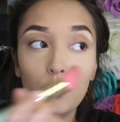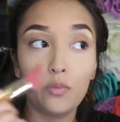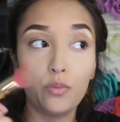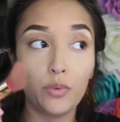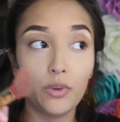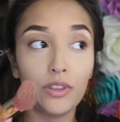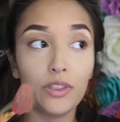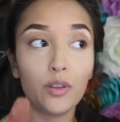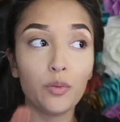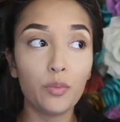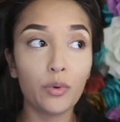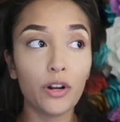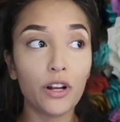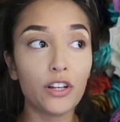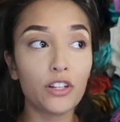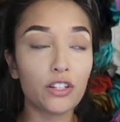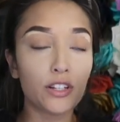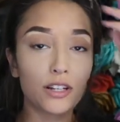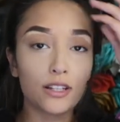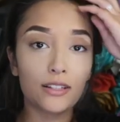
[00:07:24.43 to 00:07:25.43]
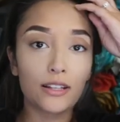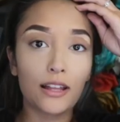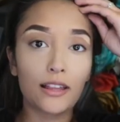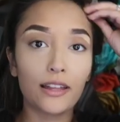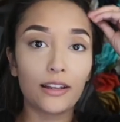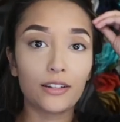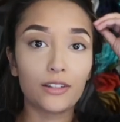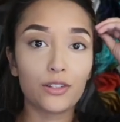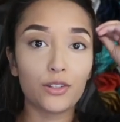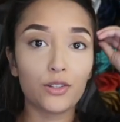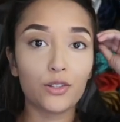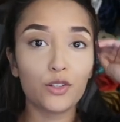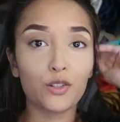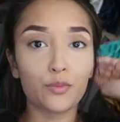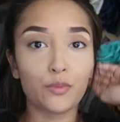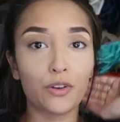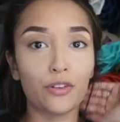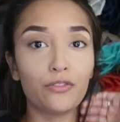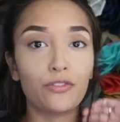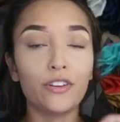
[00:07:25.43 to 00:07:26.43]
with the brush because I like to
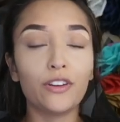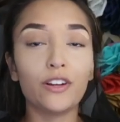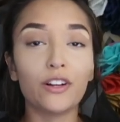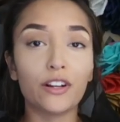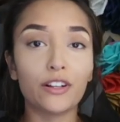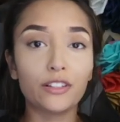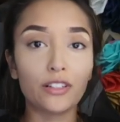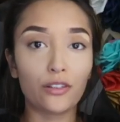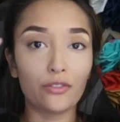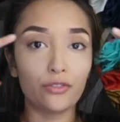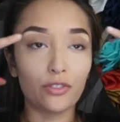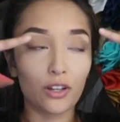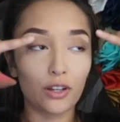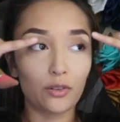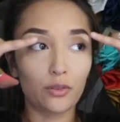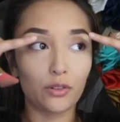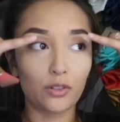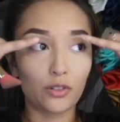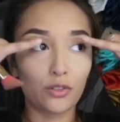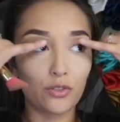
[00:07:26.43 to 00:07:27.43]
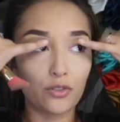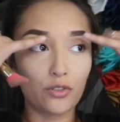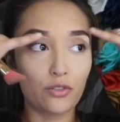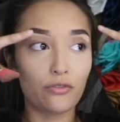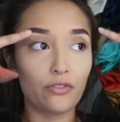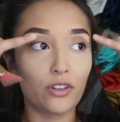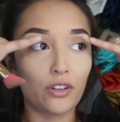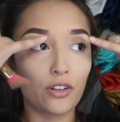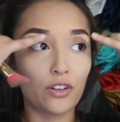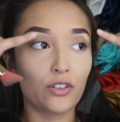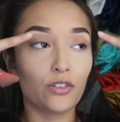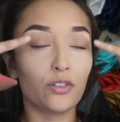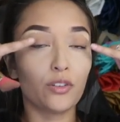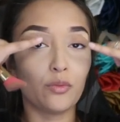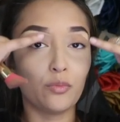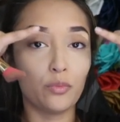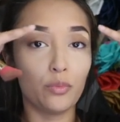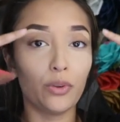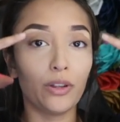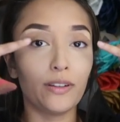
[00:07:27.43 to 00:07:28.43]
use my finger, because I feel like when you use your finger you
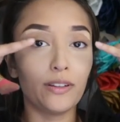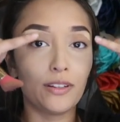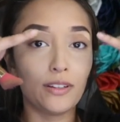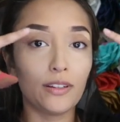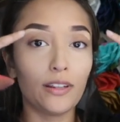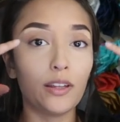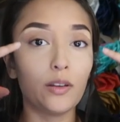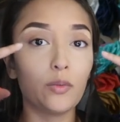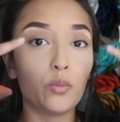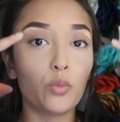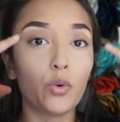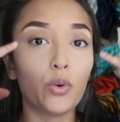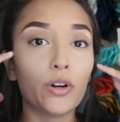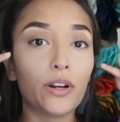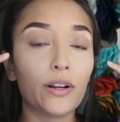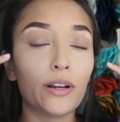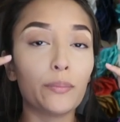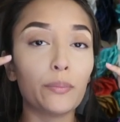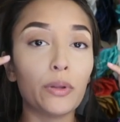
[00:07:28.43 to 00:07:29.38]
can blend it in more.